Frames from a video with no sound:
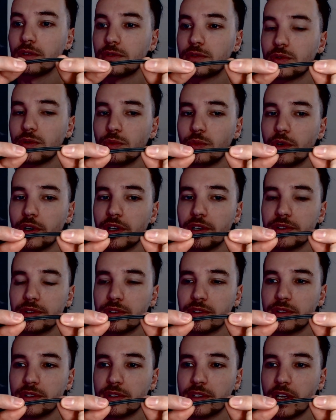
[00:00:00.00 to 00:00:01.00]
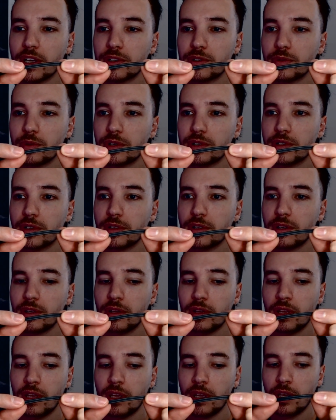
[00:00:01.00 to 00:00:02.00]
2 wires just attached to each other.
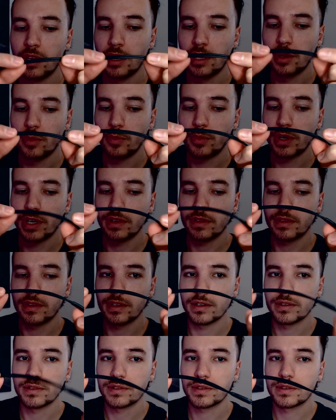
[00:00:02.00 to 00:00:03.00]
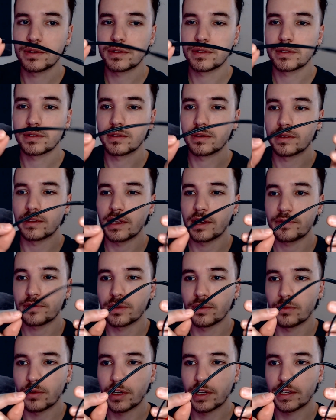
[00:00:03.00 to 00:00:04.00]
But these left
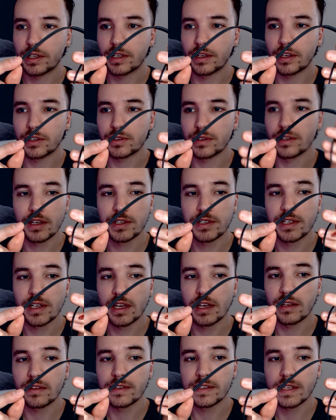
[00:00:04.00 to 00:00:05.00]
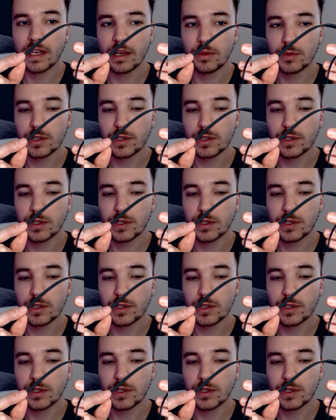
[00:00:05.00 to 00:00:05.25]
and right can actually share the same